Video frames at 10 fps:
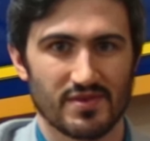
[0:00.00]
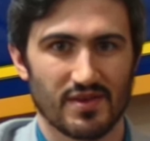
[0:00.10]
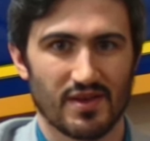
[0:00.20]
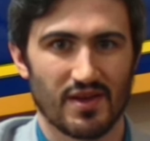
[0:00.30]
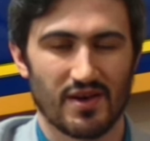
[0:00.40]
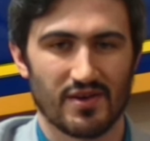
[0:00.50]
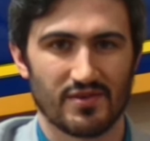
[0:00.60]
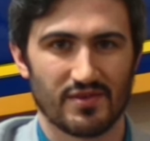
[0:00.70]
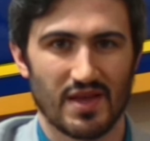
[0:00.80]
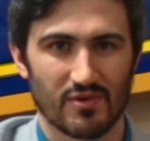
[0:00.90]

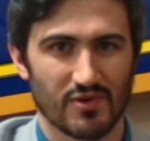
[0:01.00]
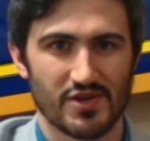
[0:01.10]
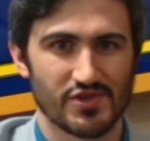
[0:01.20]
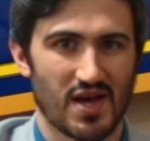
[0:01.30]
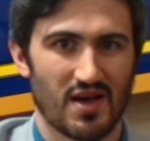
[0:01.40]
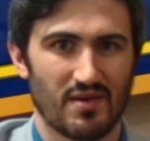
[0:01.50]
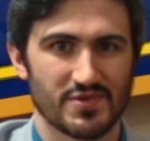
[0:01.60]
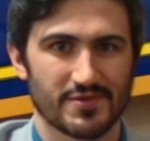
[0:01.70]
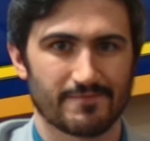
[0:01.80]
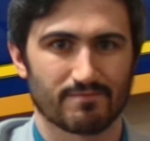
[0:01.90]
And that'll create
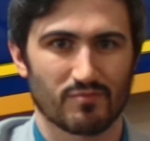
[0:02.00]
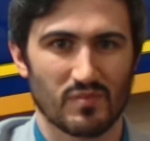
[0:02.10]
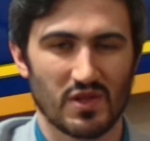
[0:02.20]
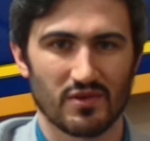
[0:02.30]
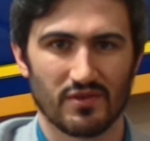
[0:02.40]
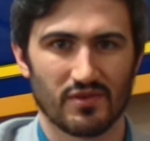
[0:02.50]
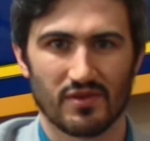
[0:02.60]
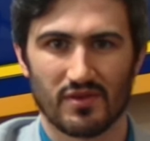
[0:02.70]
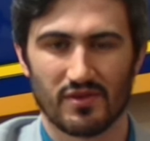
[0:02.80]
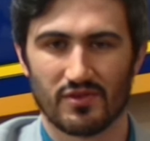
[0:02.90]
jobs.
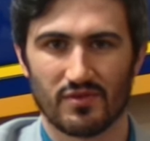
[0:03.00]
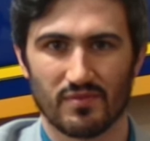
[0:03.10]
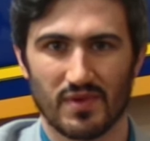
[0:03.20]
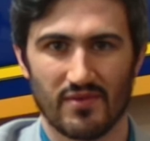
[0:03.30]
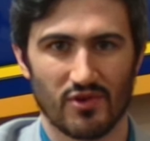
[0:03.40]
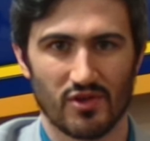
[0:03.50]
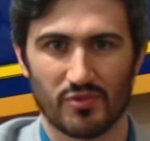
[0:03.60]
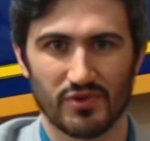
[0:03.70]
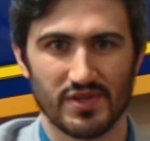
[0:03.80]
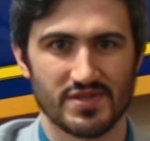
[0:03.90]
Having all
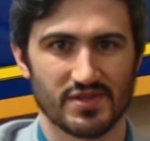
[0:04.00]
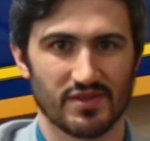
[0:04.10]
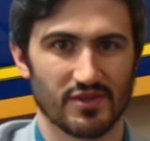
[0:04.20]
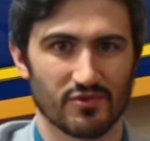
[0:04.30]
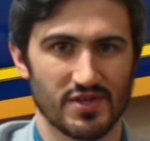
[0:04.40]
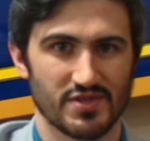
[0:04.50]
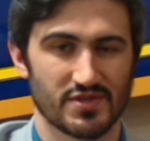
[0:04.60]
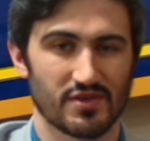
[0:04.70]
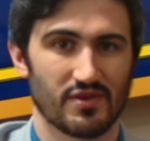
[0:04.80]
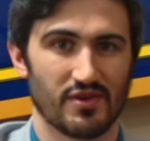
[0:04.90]
the police and the
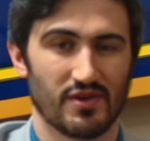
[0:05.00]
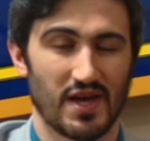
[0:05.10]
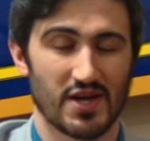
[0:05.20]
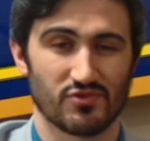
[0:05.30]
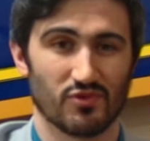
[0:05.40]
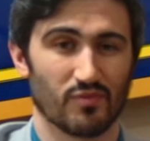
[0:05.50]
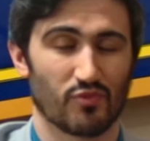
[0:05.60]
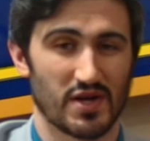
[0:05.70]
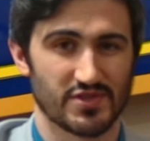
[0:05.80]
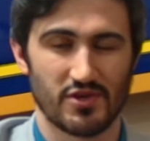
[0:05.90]
increased actual
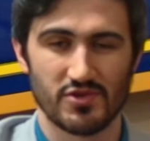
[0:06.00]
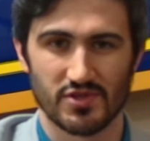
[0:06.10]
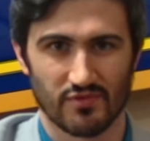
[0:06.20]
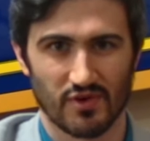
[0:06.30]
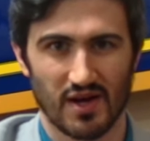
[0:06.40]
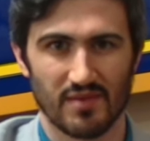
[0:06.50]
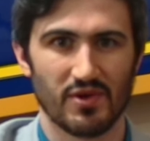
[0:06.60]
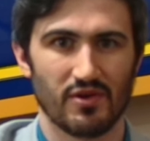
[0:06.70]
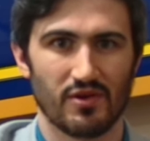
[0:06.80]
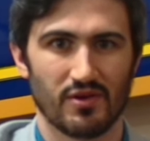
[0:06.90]
prosecution of crime
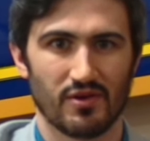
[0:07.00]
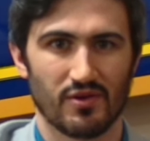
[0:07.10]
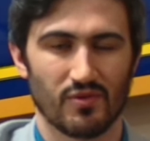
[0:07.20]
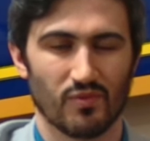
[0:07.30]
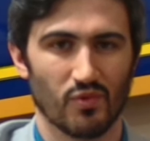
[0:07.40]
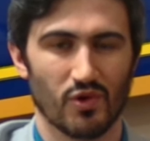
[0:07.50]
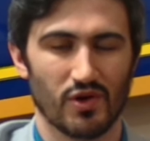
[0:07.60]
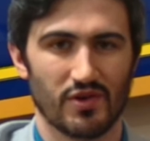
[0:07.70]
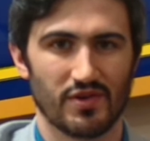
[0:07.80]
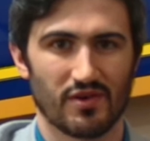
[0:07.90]

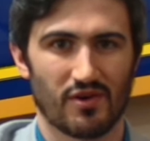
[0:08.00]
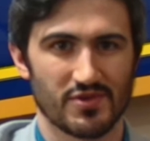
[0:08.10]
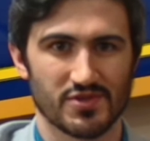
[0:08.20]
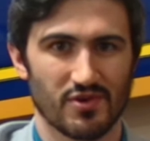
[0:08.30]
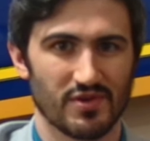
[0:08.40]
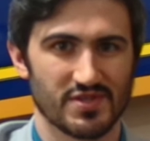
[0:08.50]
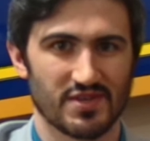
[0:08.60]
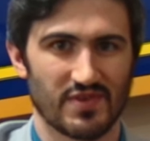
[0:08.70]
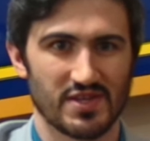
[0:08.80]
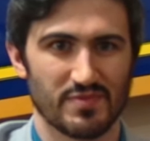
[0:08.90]
would also
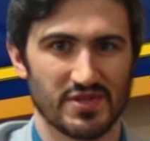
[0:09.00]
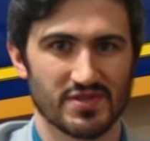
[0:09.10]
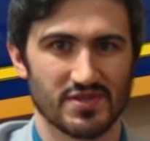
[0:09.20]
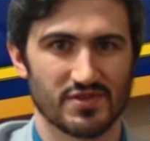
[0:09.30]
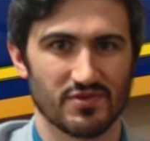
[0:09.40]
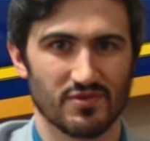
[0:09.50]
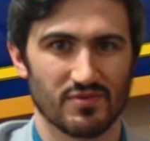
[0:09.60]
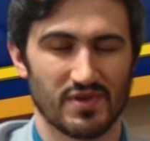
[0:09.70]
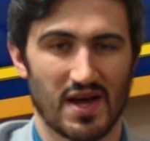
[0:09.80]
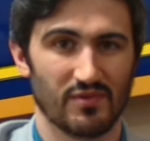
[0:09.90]
incentivize the businesses
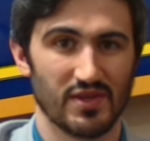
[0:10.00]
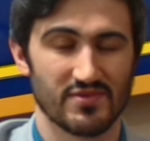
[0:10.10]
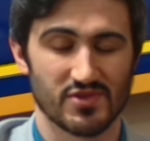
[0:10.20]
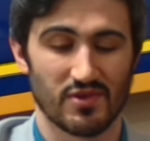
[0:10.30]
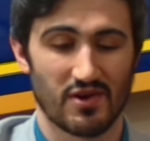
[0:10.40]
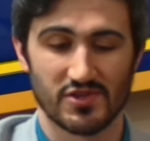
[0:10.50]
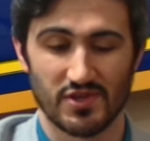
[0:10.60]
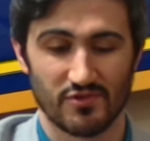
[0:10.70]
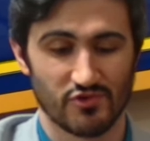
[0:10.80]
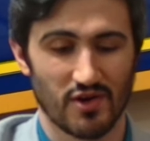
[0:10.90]
to not leave. So there are
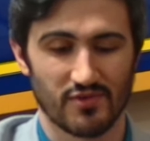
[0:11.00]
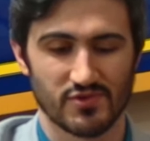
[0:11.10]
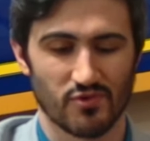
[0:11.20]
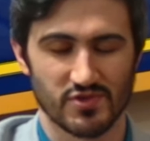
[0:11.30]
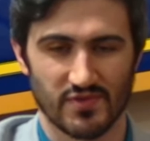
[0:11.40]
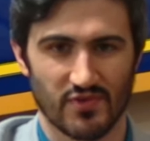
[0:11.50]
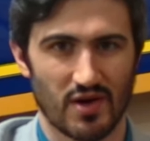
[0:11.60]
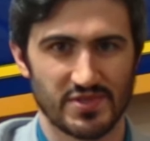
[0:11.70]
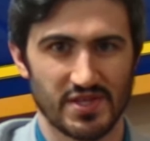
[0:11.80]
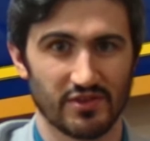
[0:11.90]
actually drug stores and
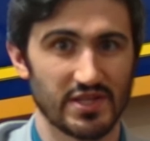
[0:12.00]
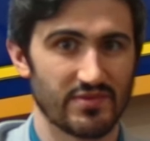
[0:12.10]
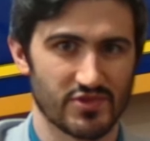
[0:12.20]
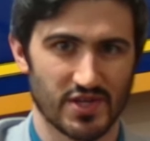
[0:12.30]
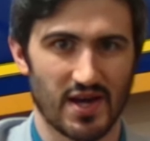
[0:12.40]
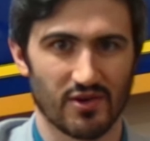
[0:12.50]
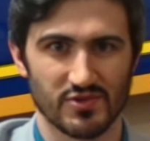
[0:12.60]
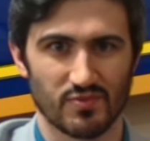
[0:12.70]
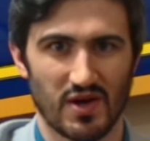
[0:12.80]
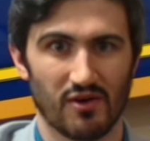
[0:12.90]
pharmacies leaving Chicago
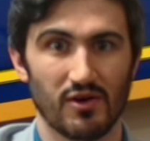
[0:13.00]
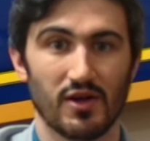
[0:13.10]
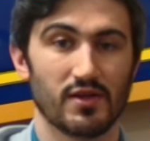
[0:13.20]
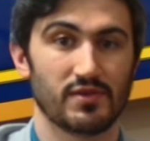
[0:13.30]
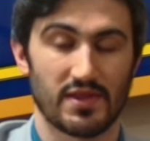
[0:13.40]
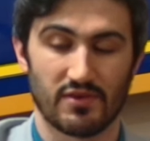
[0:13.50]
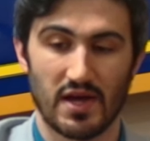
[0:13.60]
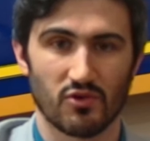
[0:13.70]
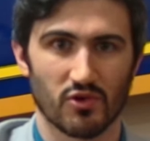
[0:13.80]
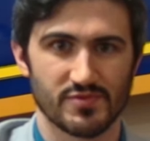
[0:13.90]
as well. Not their
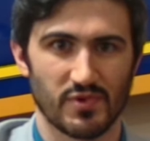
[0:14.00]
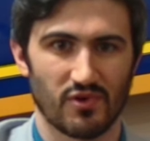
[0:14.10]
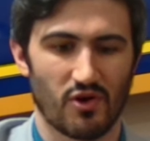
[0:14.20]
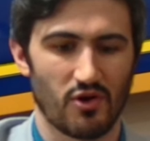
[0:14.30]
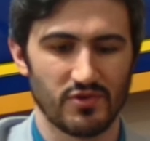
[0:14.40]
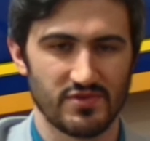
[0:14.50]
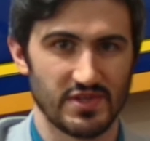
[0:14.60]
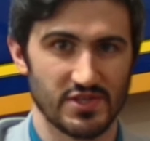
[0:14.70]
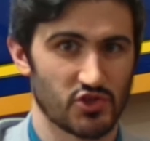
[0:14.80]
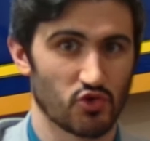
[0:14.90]
headquarters, but all of
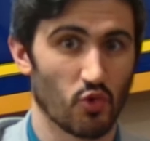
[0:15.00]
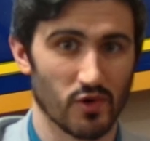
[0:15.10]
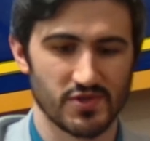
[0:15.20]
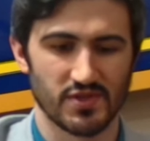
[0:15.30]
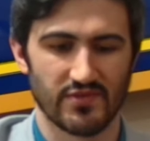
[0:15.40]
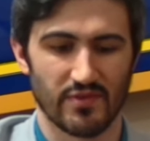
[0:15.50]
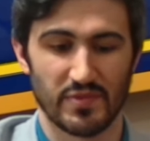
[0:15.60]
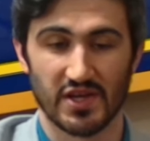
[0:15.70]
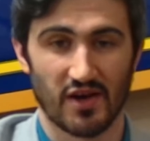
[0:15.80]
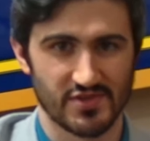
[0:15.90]
these stores leaving
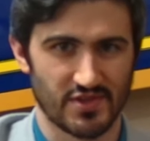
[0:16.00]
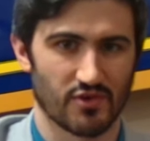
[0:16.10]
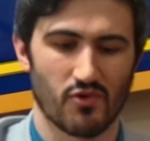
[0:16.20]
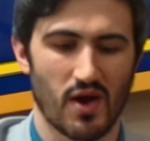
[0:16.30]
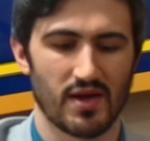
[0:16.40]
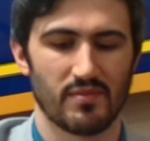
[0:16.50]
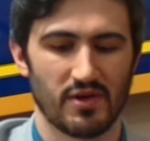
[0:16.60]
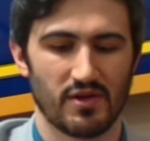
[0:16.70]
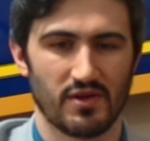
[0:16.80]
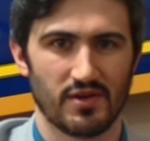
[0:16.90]
because of the crime.
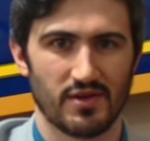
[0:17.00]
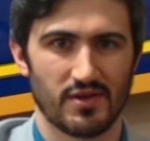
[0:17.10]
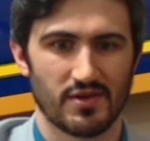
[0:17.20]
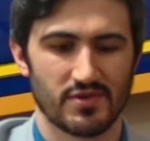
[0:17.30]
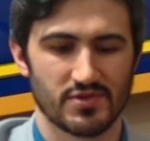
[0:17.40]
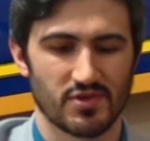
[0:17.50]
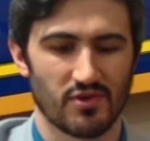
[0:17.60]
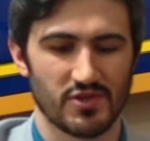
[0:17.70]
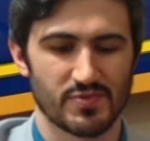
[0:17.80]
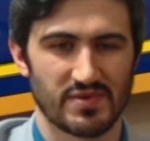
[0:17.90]

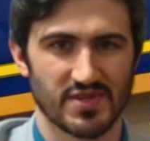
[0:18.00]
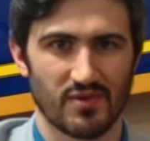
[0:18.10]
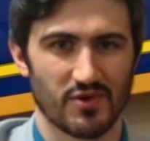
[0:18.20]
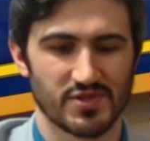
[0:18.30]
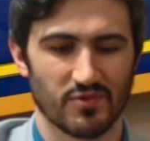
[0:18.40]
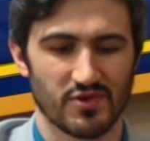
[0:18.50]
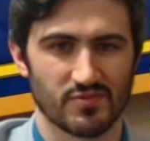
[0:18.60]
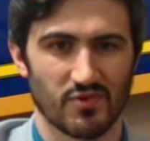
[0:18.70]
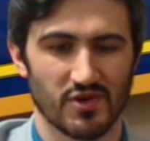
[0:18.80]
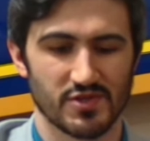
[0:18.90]
So this problem's getting worse and worse
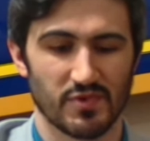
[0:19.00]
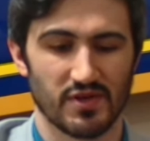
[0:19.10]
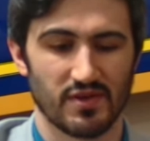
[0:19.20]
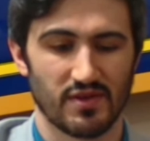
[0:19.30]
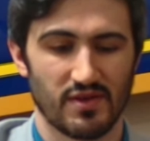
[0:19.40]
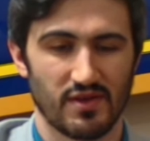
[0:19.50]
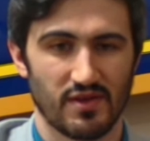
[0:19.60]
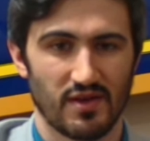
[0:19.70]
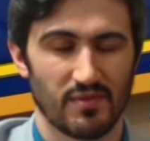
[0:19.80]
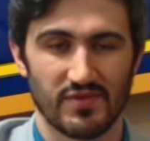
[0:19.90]
and worse. But
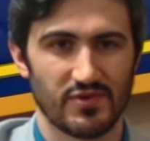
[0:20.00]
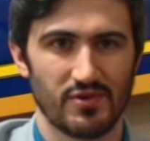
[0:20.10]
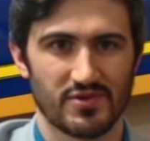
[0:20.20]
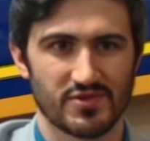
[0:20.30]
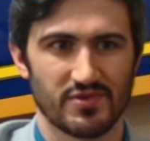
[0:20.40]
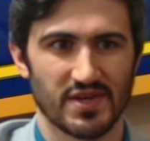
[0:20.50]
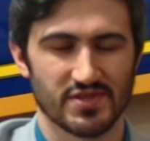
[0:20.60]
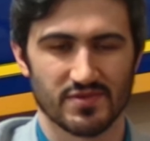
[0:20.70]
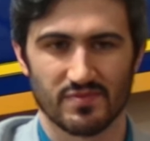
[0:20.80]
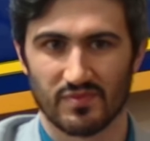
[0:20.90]
if you do those two things,
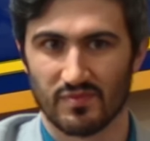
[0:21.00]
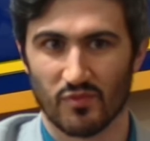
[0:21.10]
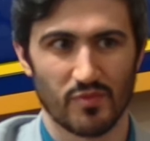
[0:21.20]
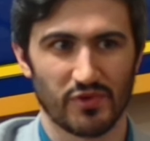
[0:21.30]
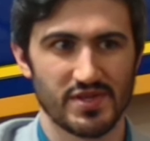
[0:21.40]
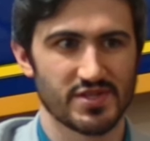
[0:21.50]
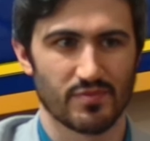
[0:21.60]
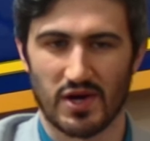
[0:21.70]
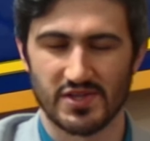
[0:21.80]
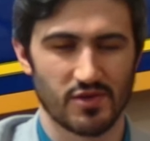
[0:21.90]
just more police,
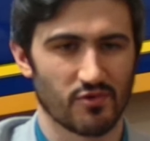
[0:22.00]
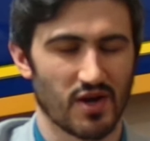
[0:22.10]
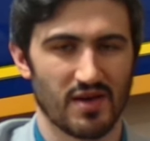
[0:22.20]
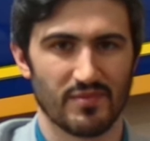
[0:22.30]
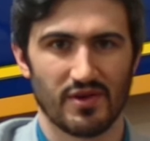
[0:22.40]
prosecute crime,